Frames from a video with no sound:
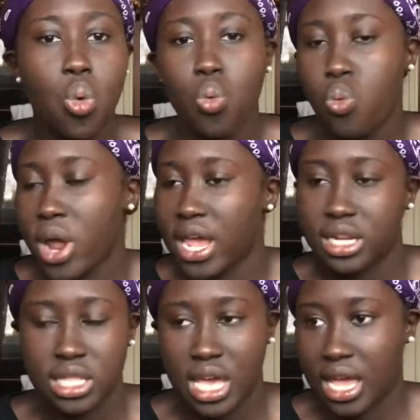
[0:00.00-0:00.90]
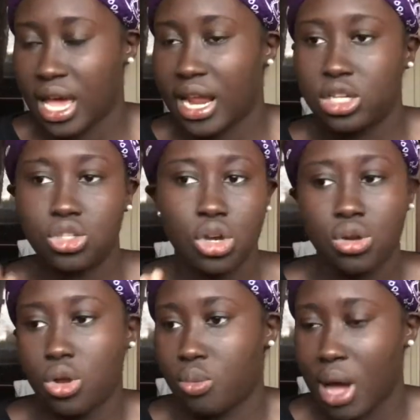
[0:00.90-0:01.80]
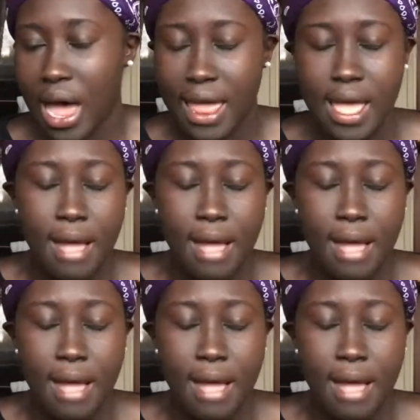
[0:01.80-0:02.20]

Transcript: weird thing, and I don't know why,